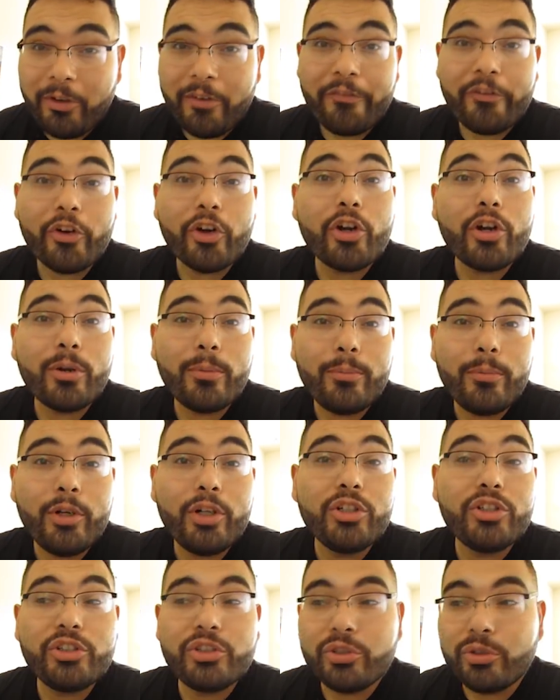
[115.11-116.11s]
for
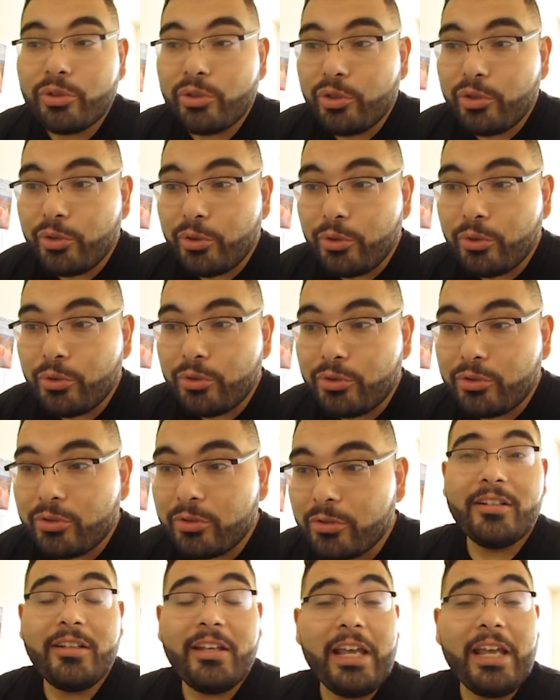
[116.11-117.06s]
commercial use.